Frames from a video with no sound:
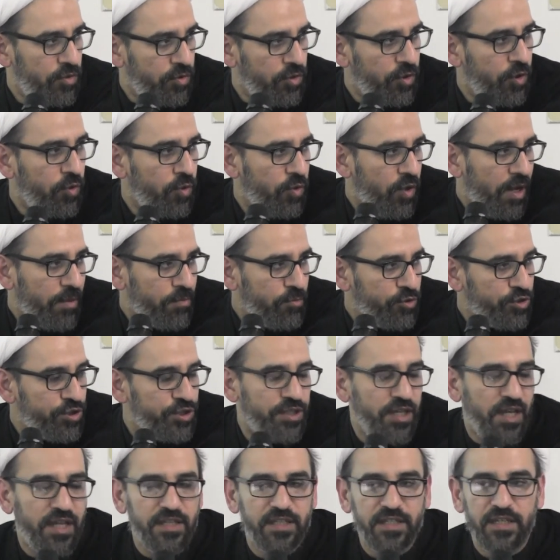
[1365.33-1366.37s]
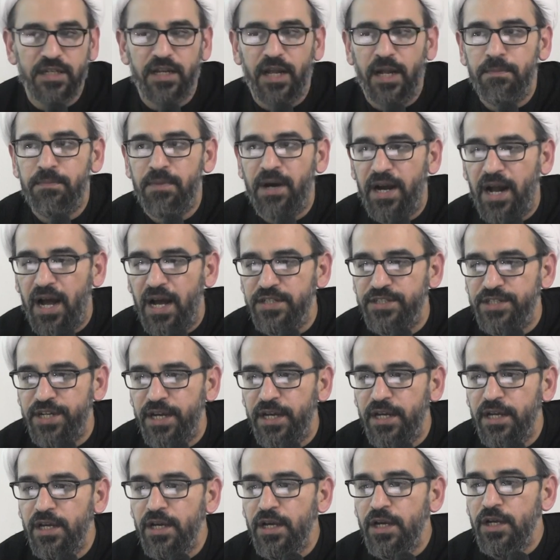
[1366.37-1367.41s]
you know, who are mujtahideen and
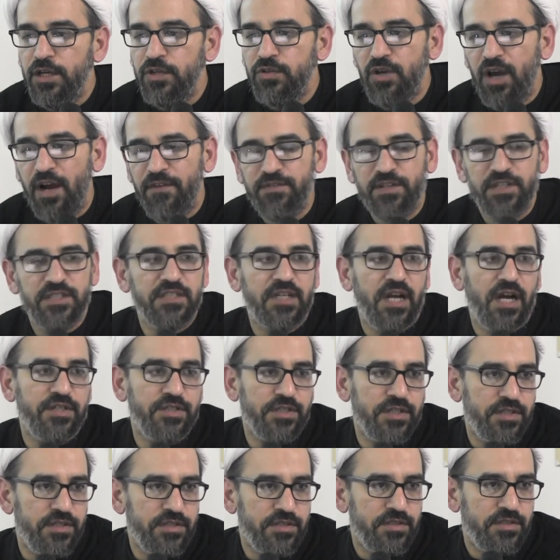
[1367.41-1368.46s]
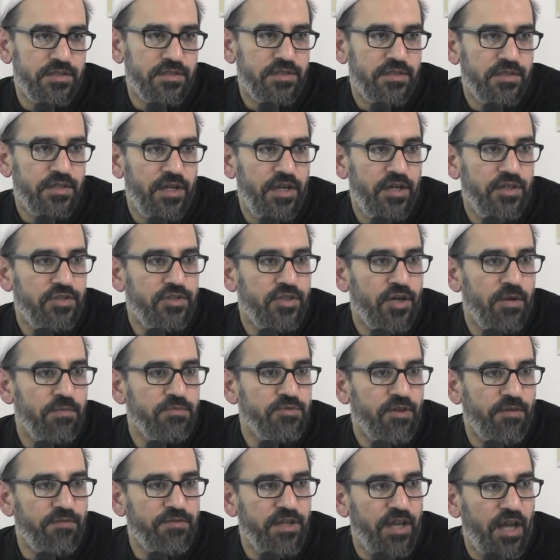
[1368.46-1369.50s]
maraje, you have discussions in
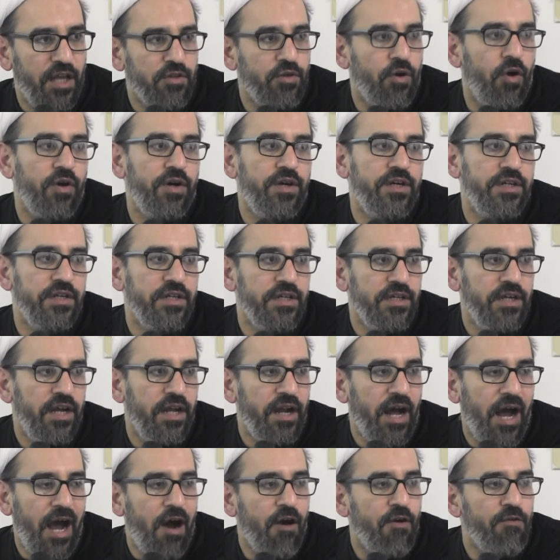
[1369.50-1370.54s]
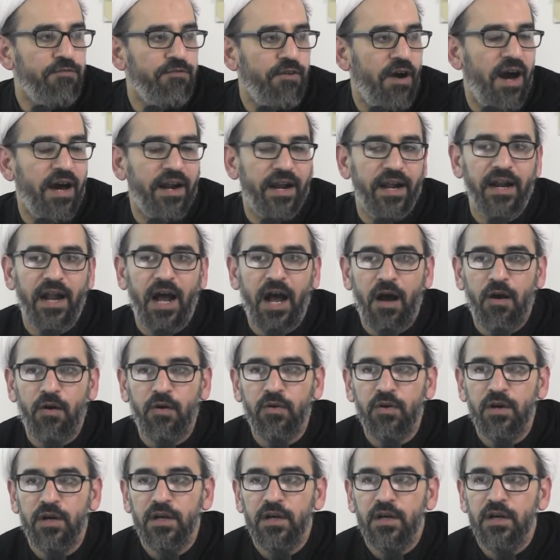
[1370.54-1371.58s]
terms of the authority and how far and
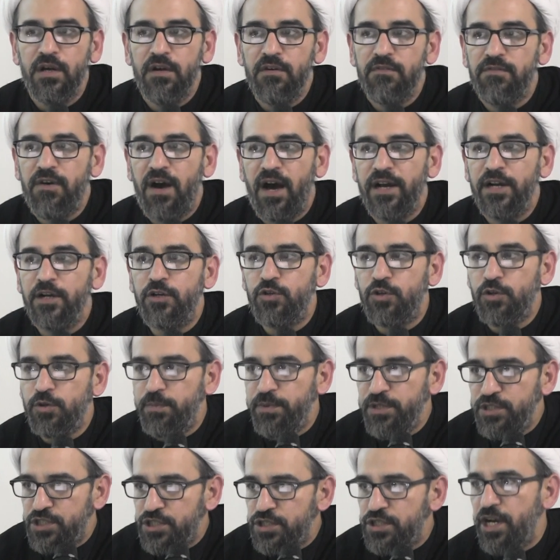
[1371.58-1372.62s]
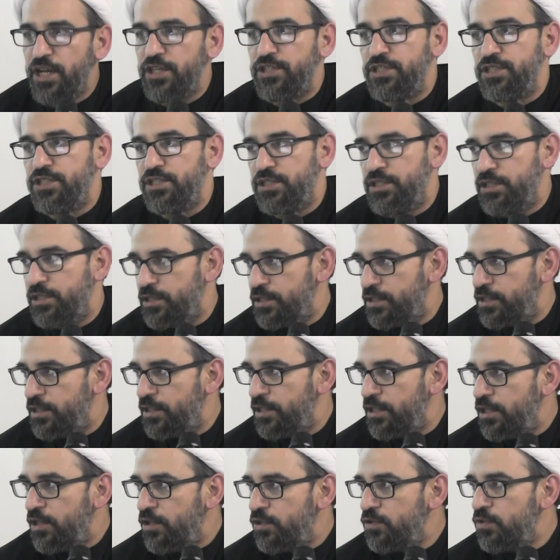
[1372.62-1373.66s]
how far it could be stretched
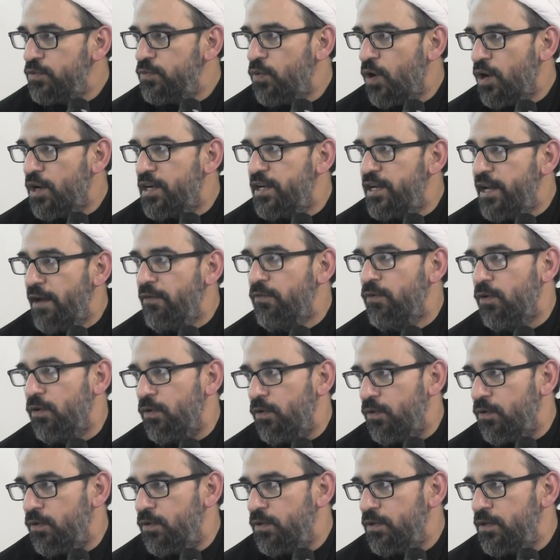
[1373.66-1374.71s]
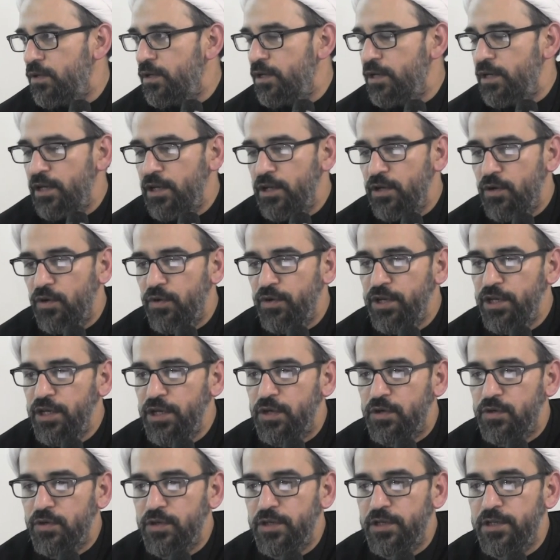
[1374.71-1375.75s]
to what level you know he
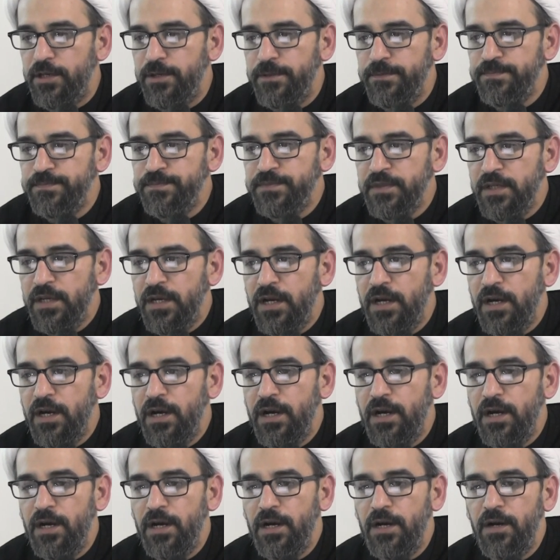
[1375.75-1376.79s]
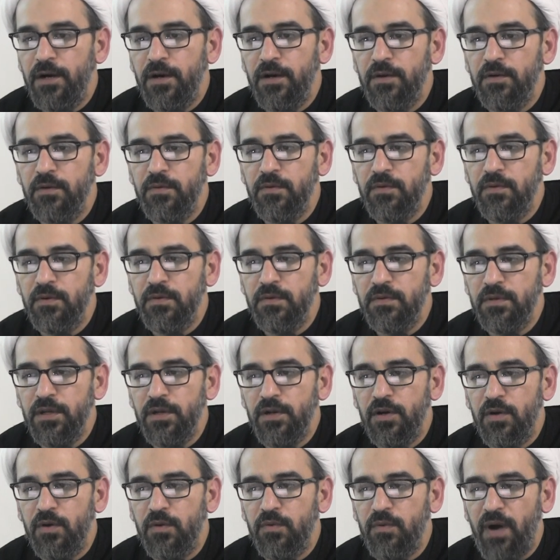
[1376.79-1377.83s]
could uh, you
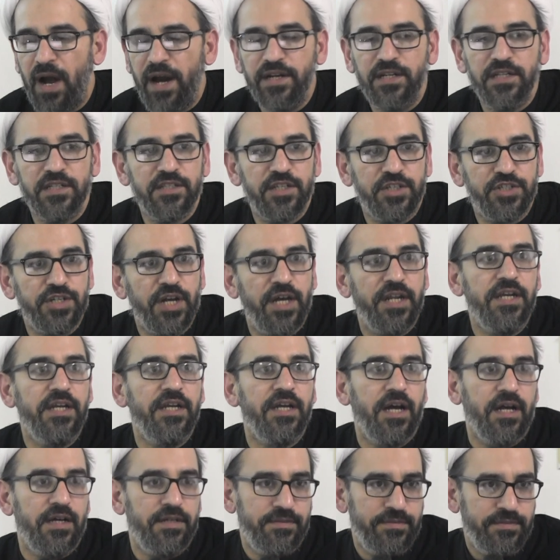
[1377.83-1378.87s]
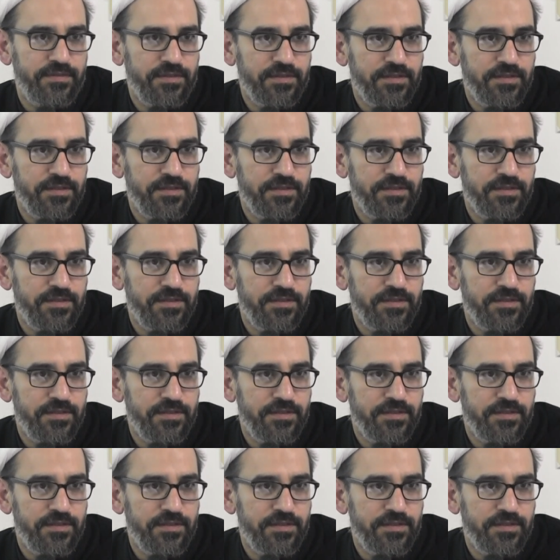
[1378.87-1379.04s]
know widen the sharia